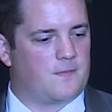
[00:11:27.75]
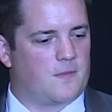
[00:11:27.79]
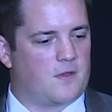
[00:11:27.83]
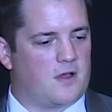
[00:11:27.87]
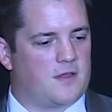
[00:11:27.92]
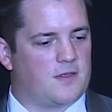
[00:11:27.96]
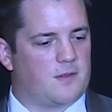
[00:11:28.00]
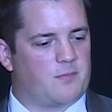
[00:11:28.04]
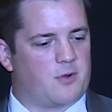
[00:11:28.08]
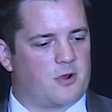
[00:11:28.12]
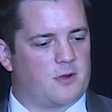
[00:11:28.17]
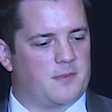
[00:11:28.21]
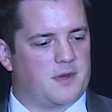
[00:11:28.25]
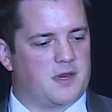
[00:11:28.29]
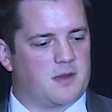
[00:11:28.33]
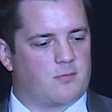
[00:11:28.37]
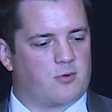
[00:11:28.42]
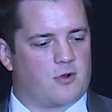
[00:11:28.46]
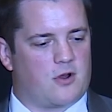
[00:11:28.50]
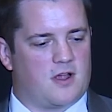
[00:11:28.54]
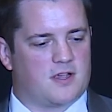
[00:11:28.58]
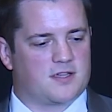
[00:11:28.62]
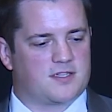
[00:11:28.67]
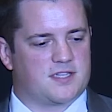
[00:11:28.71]
On the permitting
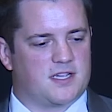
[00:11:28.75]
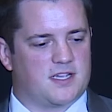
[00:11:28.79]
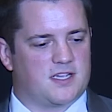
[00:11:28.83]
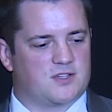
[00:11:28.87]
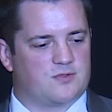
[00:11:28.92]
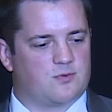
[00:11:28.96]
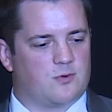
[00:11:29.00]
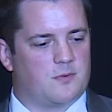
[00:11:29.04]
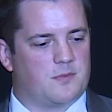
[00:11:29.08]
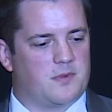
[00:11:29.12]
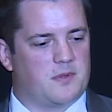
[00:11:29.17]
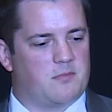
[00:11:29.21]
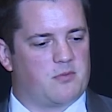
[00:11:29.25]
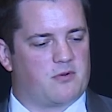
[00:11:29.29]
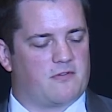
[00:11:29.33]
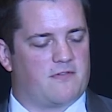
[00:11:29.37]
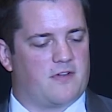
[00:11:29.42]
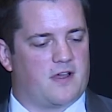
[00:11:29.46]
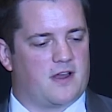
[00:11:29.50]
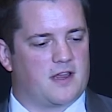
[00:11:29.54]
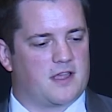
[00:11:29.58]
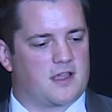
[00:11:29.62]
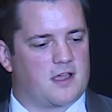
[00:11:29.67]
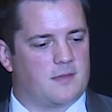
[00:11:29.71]
process, we'll be
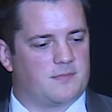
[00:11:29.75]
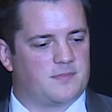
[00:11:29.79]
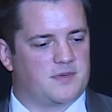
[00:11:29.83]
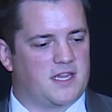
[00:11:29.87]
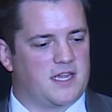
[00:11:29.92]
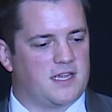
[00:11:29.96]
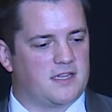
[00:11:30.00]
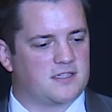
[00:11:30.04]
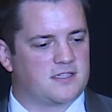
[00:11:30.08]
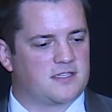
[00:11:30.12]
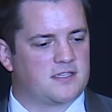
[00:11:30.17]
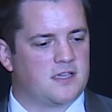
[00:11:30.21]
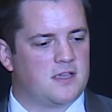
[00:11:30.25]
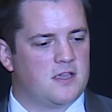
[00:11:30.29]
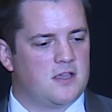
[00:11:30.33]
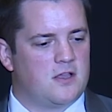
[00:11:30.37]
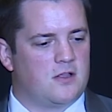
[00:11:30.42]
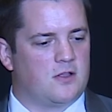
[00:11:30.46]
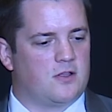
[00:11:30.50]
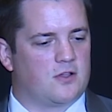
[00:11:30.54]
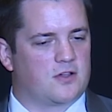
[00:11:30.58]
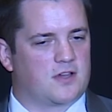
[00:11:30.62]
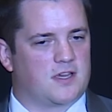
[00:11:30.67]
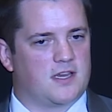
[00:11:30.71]
providing updates,
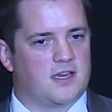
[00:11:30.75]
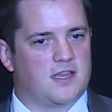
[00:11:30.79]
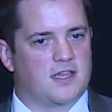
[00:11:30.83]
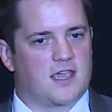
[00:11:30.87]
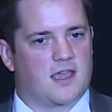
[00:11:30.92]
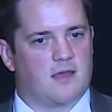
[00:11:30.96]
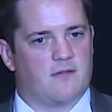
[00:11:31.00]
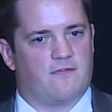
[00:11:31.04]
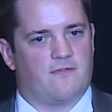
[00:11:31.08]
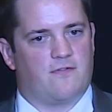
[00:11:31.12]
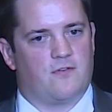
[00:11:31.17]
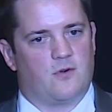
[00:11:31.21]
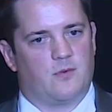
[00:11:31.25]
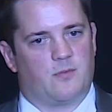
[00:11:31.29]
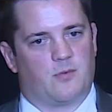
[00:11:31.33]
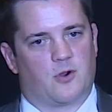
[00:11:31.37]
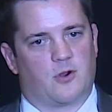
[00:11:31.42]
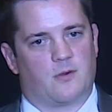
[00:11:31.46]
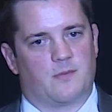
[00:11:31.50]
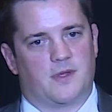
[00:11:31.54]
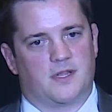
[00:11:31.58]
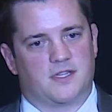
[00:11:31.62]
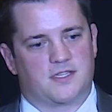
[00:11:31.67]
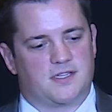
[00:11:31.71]
looking to get full
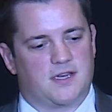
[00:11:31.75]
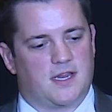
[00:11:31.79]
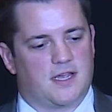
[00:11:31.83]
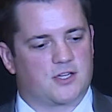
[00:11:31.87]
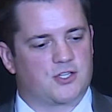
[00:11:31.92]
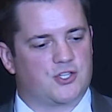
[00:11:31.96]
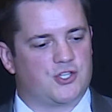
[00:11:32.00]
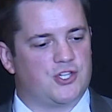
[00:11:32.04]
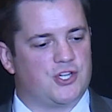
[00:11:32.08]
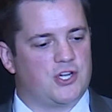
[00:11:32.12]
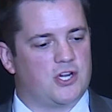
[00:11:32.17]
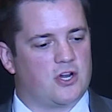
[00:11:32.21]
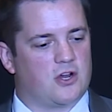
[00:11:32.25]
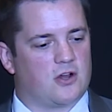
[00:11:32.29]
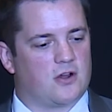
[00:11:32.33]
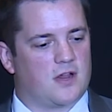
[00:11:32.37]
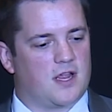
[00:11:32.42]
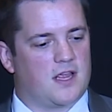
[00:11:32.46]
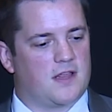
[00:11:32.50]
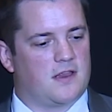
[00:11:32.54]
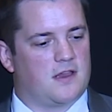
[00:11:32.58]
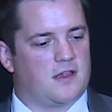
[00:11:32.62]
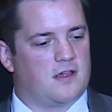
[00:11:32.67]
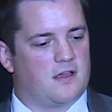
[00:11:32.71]
permits next year
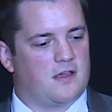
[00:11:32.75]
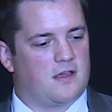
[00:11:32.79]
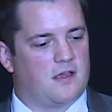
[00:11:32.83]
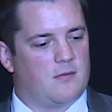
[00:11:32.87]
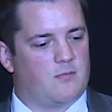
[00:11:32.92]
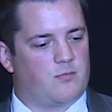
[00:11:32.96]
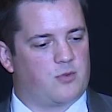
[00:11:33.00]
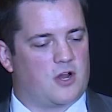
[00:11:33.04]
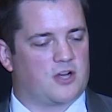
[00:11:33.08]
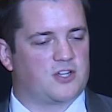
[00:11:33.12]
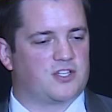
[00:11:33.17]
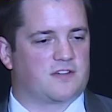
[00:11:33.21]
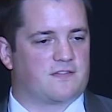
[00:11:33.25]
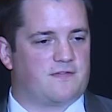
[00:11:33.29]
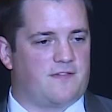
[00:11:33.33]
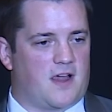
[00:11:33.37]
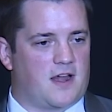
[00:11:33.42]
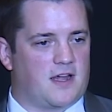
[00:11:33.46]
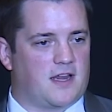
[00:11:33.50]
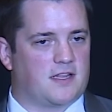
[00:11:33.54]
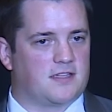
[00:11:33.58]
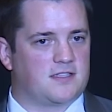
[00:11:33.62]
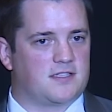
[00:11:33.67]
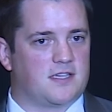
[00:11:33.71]
and project
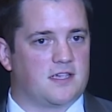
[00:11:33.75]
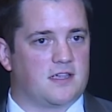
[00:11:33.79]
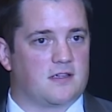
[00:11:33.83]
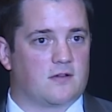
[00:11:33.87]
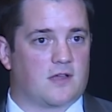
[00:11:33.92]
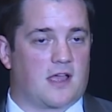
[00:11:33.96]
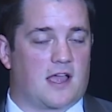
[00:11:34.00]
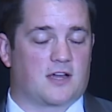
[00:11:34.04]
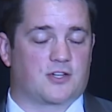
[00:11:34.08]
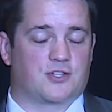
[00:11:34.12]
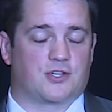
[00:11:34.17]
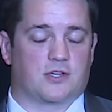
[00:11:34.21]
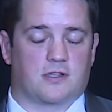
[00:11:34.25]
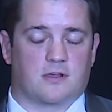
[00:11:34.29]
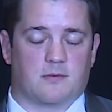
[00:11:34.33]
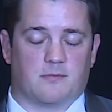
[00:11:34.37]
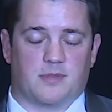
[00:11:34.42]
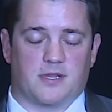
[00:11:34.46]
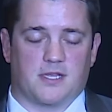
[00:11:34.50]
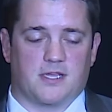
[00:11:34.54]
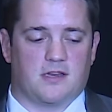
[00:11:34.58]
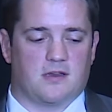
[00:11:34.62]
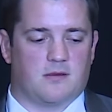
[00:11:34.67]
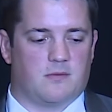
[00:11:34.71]
financing actually
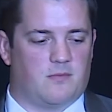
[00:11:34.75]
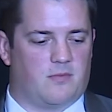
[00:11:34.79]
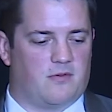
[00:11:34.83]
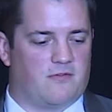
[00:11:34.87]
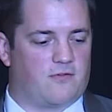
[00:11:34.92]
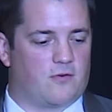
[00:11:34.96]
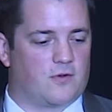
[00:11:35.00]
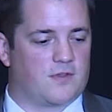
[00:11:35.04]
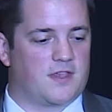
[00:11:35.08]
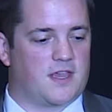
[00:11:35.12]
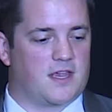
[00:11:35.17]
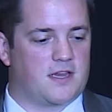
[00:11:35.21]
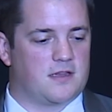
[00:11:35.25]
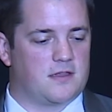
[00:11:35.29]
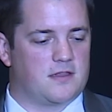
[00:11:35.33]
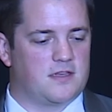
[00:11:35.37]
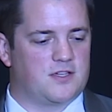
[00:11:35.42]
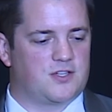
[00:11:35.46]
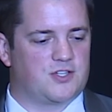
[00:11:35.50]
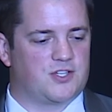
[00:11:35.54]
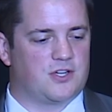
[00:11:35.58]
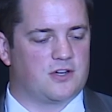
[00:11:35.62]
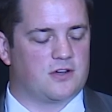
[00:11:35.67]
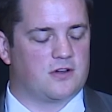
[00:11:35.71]
completed before the end of
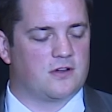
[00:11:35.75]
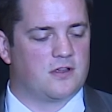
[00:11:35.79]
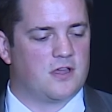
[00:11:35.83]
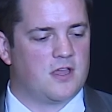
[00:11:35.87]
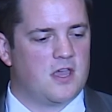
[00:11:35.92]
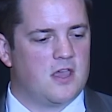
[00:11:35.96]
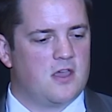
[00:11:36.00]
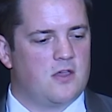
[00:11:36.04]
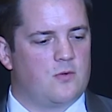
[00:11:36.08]
this year,